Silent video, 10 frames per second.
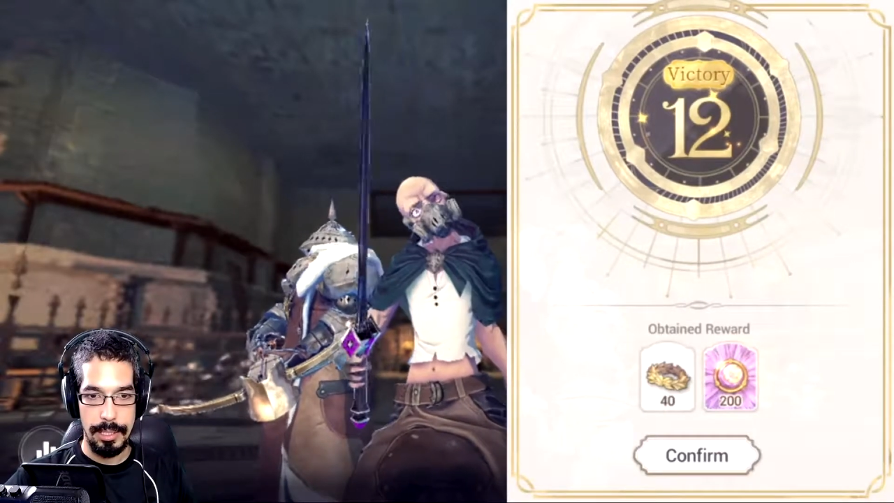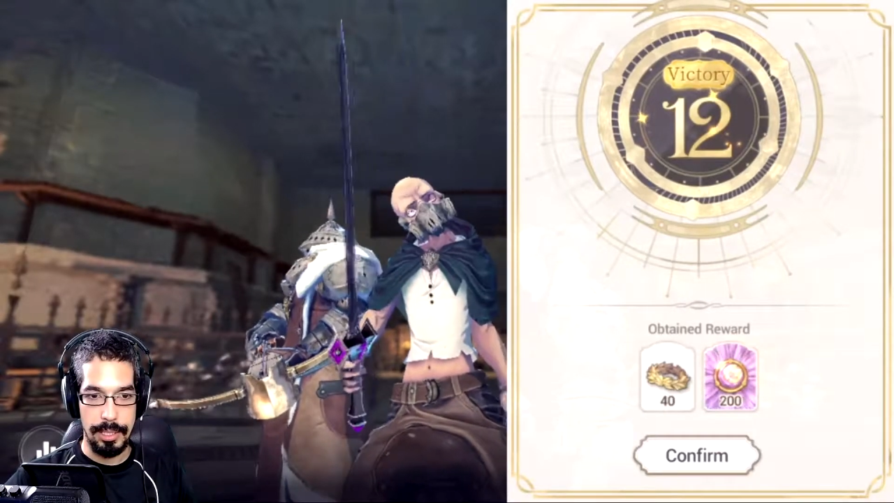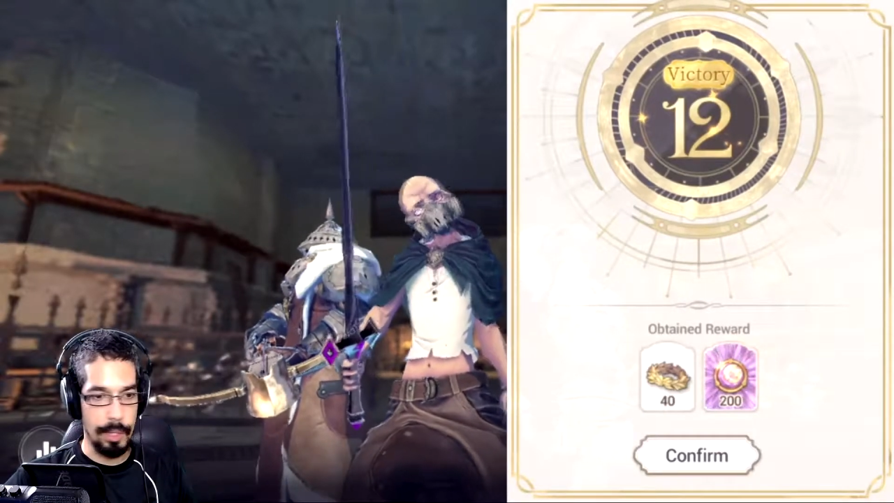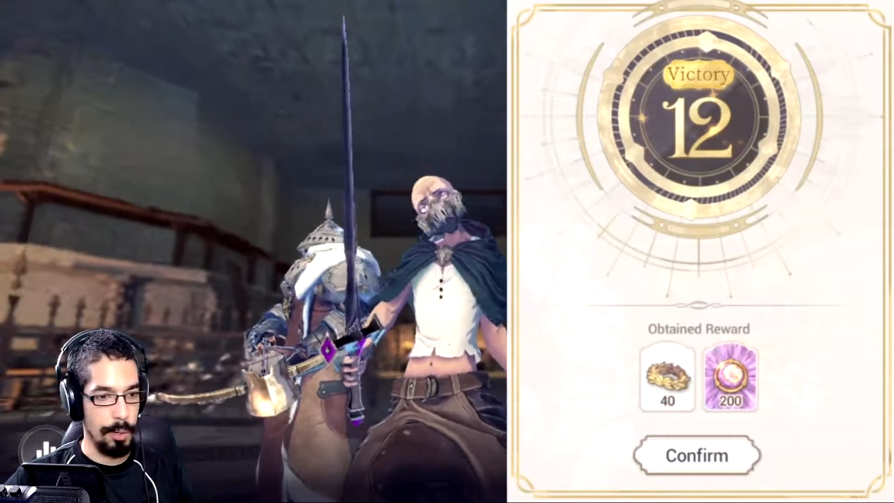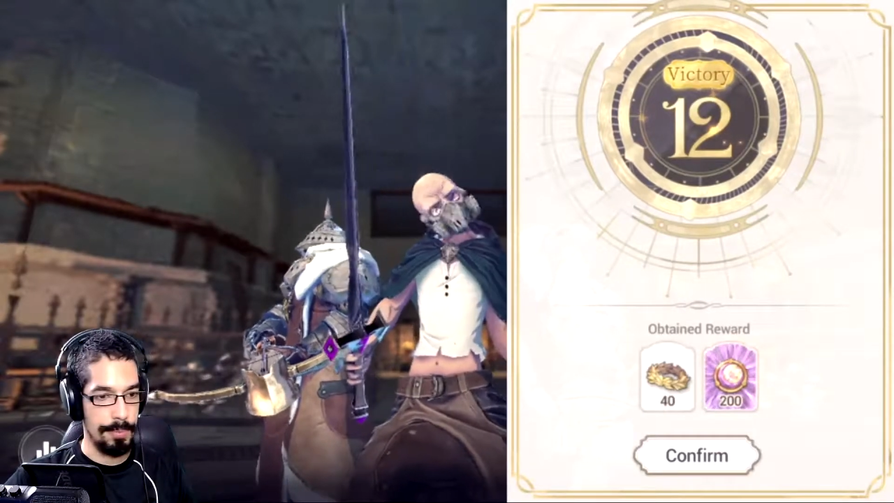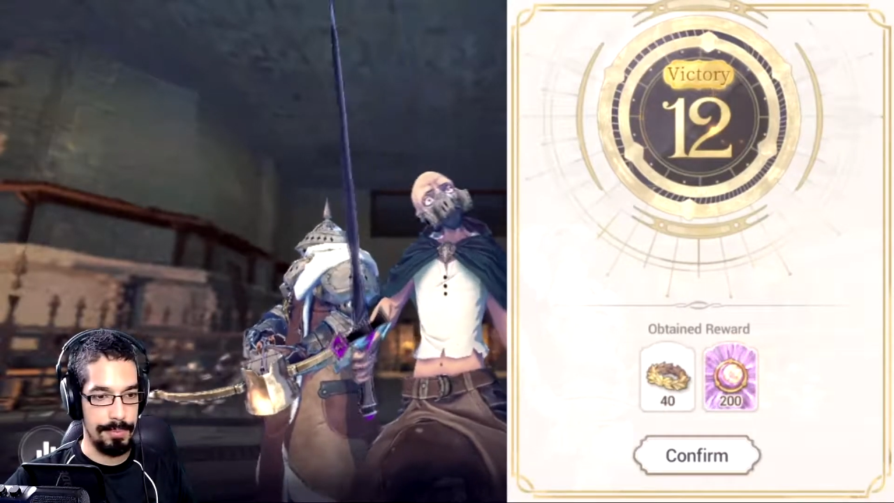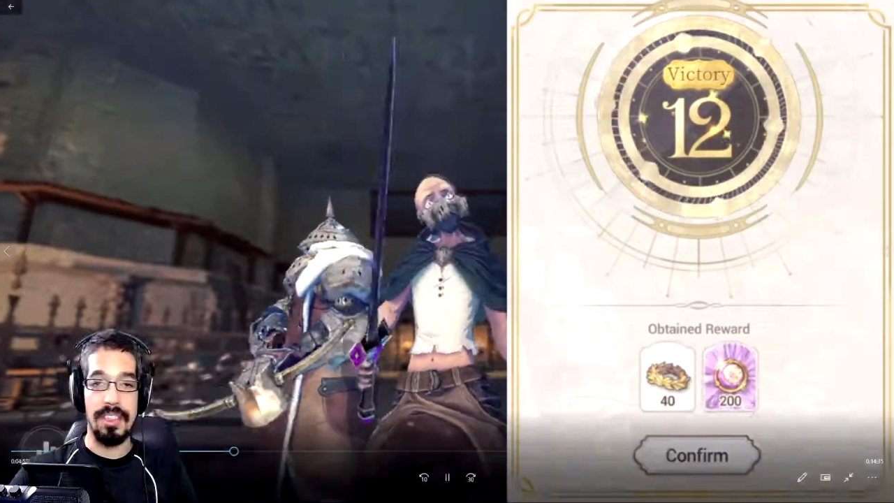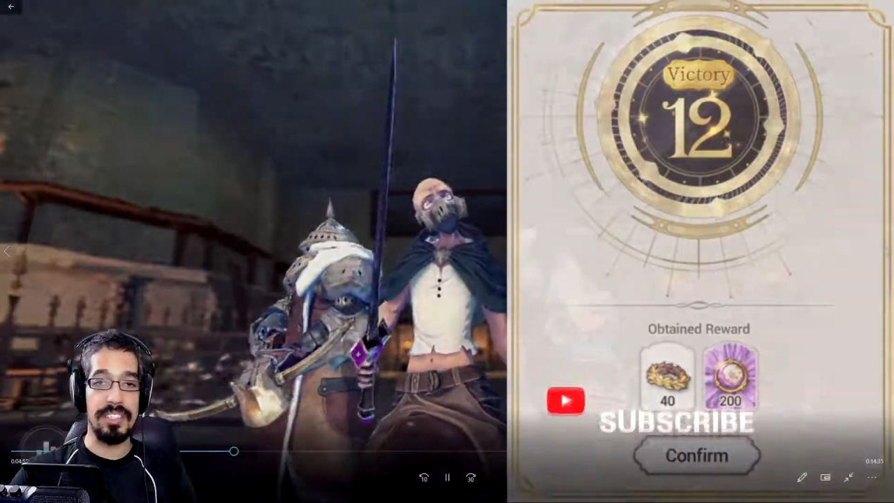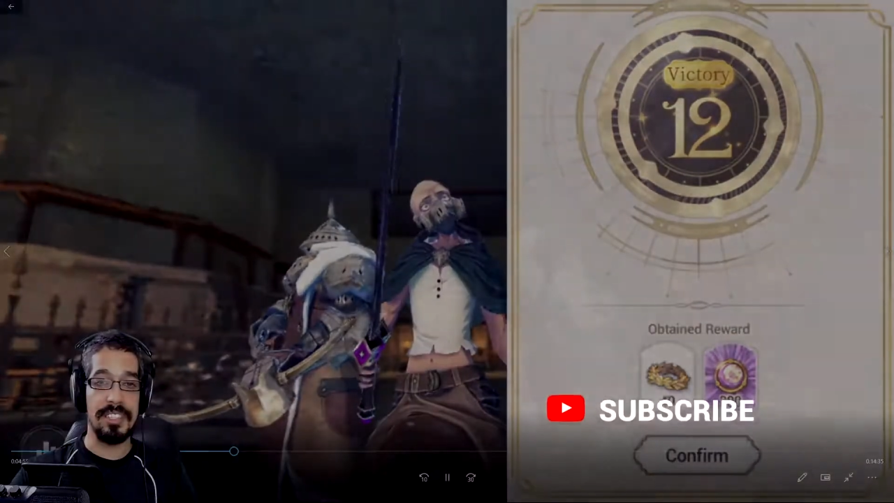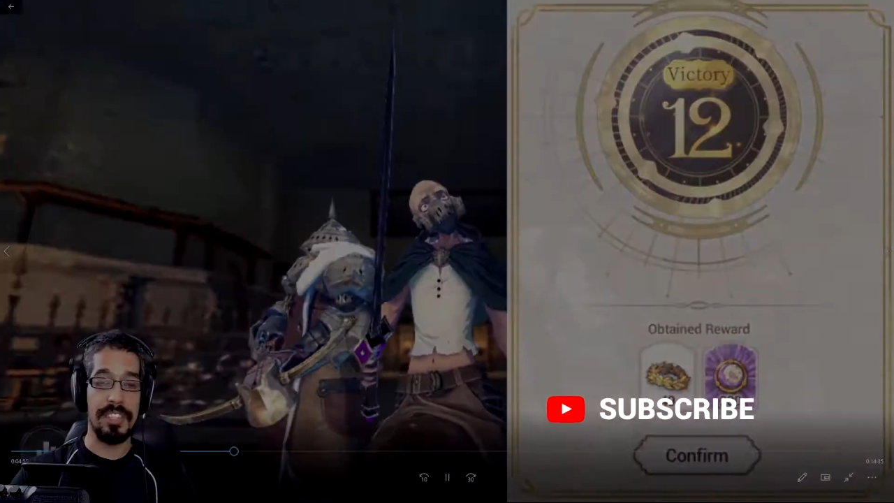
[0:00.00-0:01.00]
So
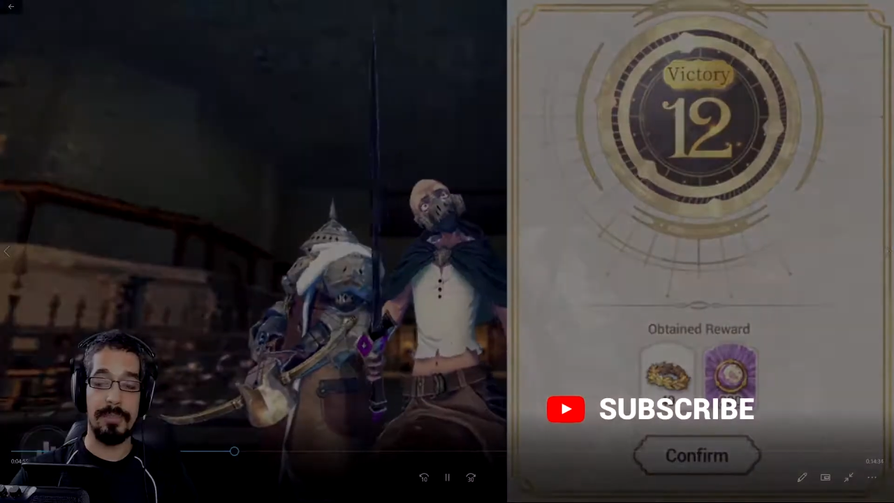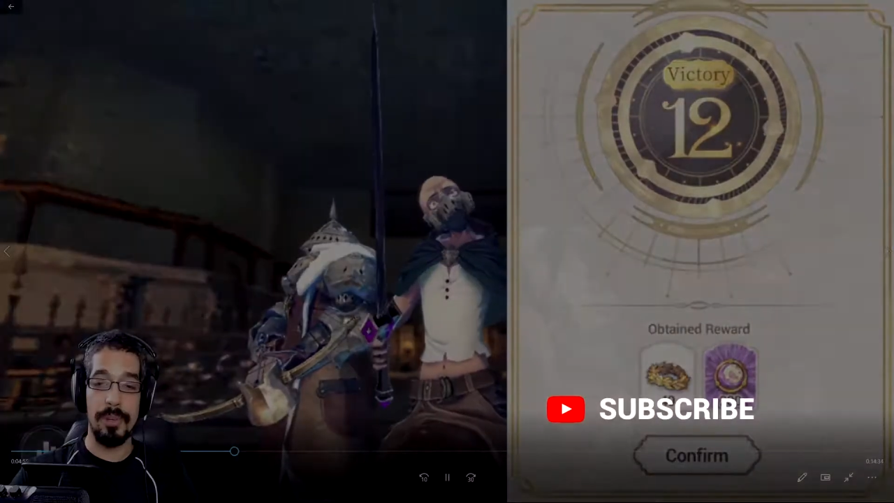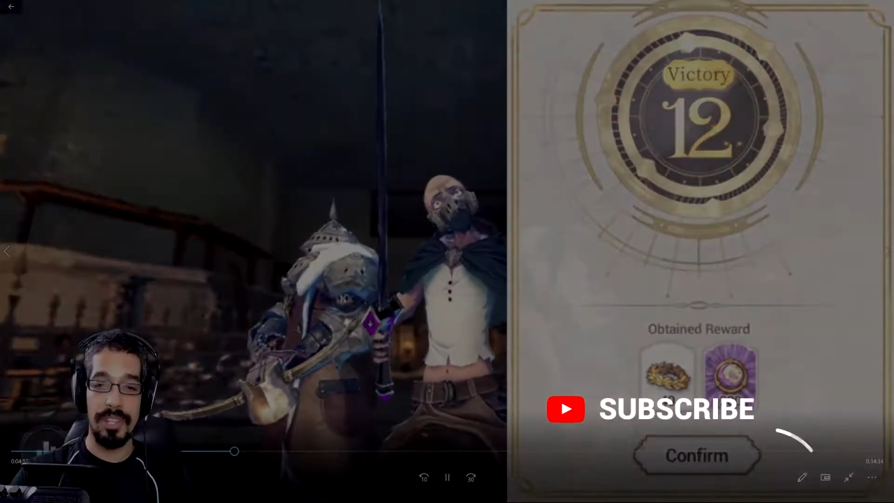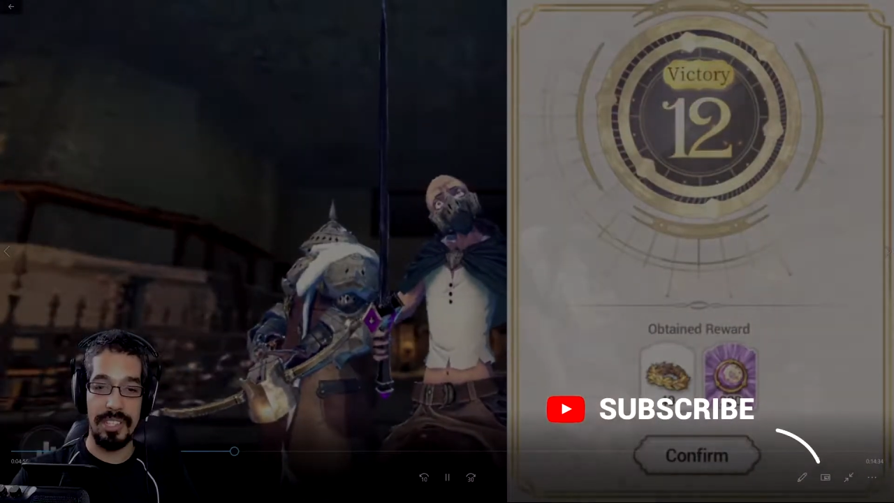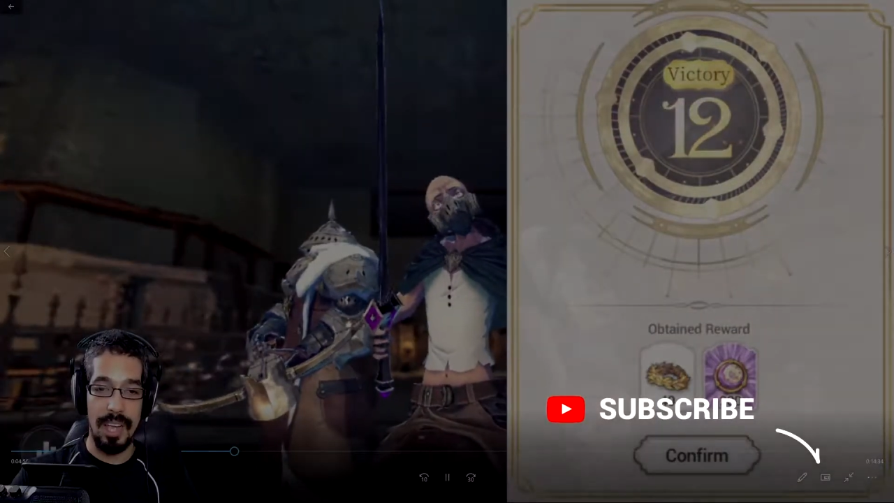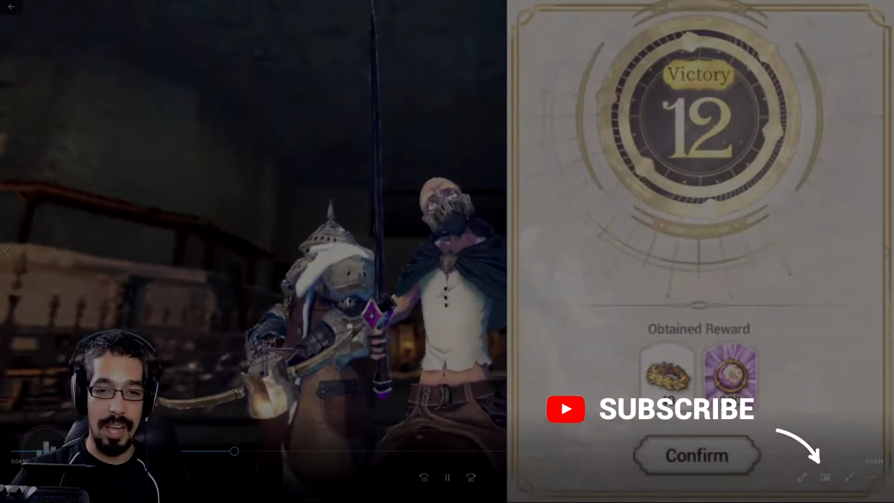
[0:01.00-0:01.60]
this is it, boys.